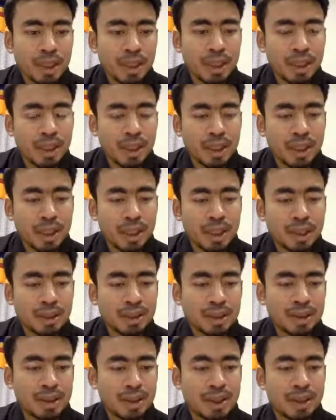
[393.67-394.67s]

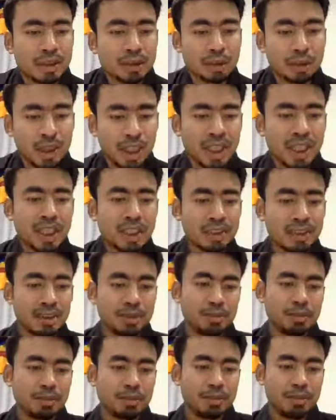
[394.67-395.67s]
And today,
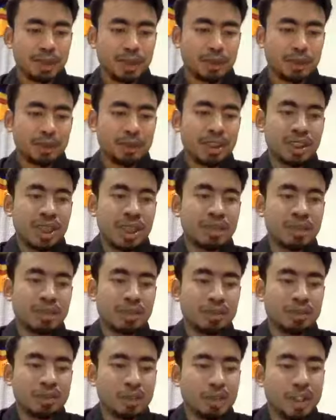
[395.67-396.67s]
29th
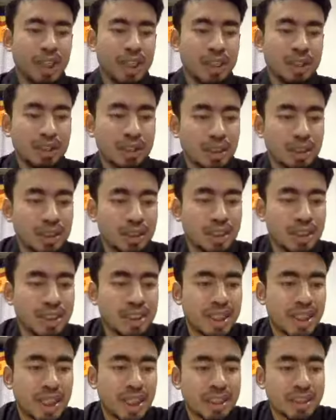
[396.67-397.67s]
of July, is the
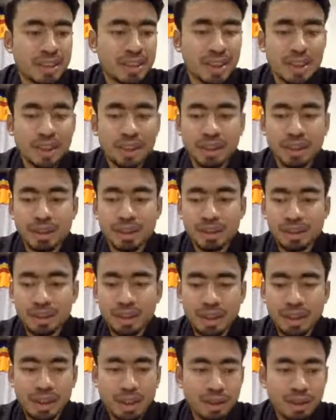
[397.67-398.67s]
second session
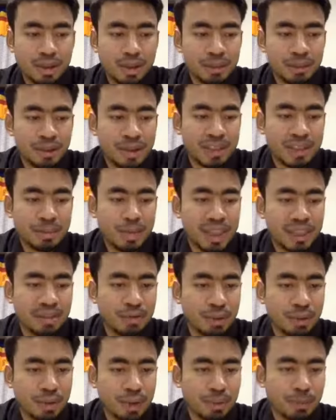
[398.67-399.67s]
of the Space
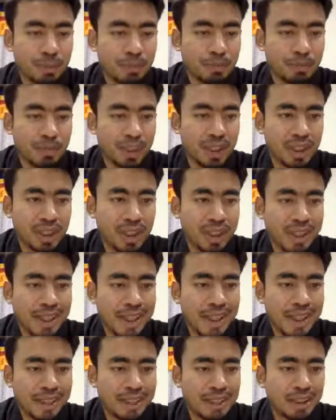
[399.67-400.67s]
Forum.
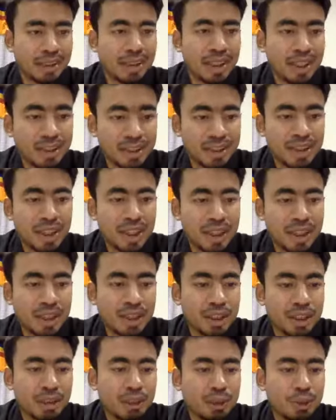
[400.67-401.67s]
And the third
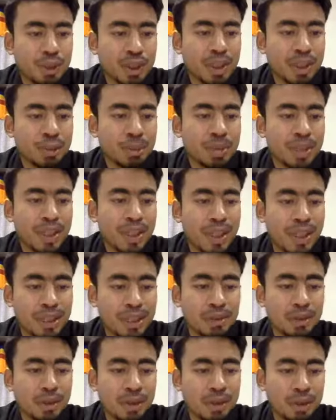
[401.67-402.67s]
session will be
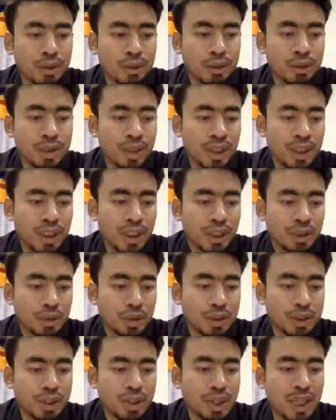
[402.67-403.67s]
held on
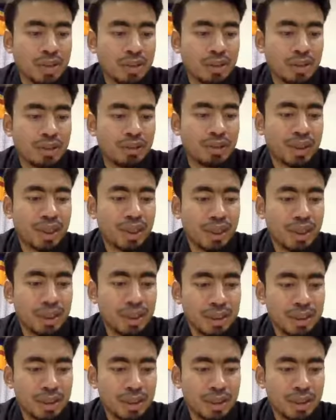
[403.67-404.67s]
29th of
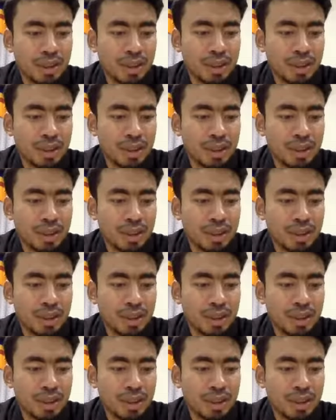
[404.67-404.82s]
August.